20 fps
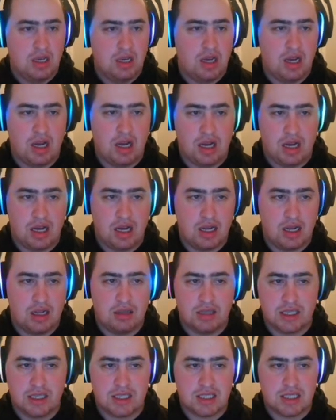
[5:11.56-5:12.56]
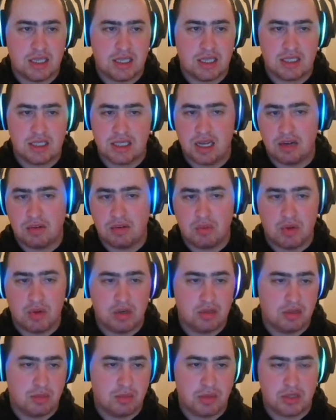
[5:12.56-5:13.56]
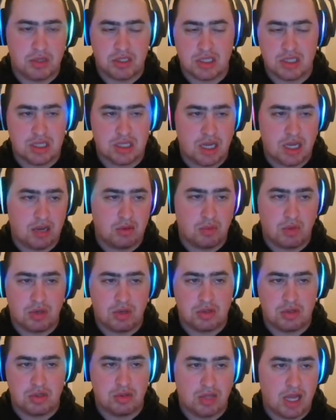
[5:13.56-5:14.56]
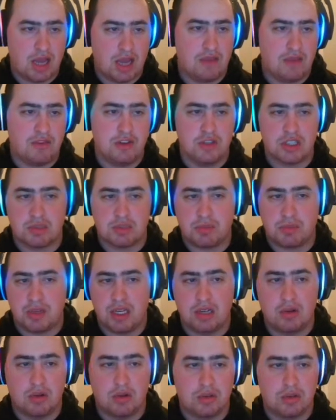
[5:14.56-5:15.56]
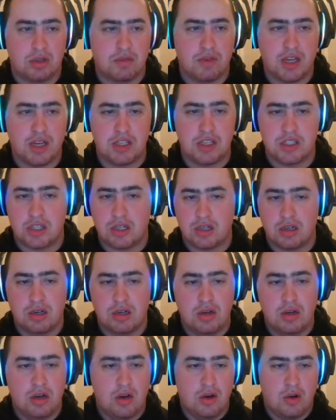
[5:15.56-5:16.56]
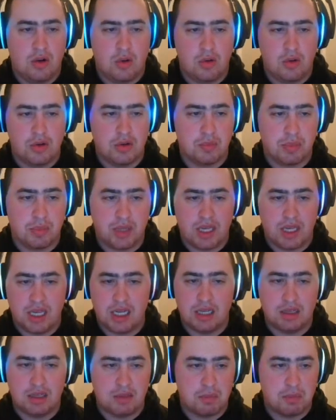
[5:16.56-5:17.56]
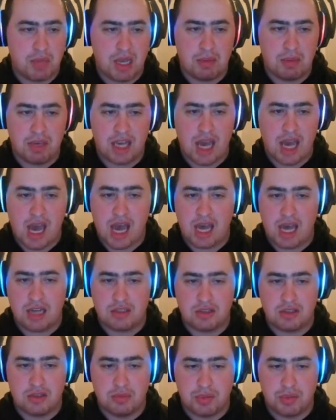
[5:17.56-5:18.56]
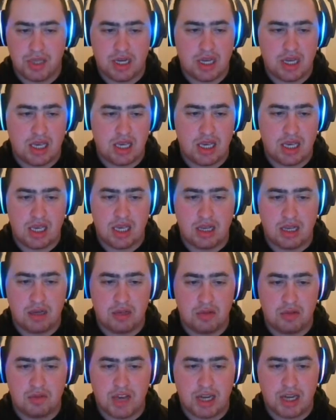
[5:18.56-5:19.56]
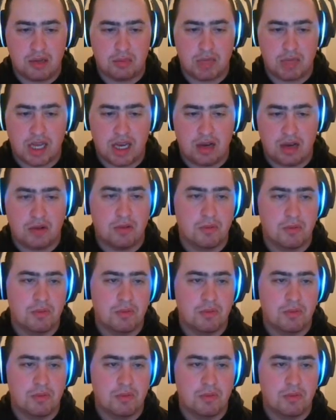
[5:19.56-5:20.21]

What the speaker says: Like say he's down to one, the person's down to 1 or 2 life. You just played Golden Avenger, or you played Baby Hatch, or you played Hit, and you've got him down.